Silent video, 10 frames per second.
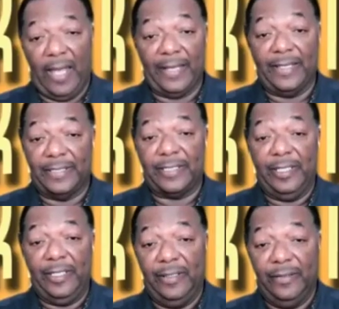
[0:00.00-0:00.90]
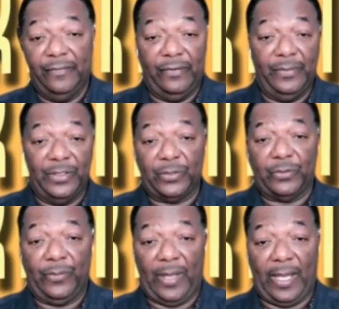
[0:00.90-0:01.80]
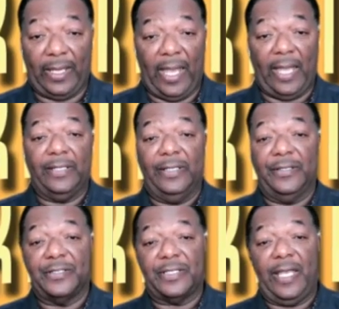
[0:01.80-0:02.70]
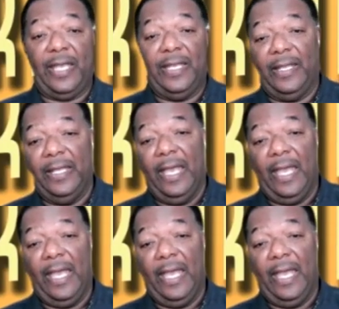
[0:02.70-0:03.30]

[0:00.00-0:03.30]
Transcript: I can see from the script. I can understand that,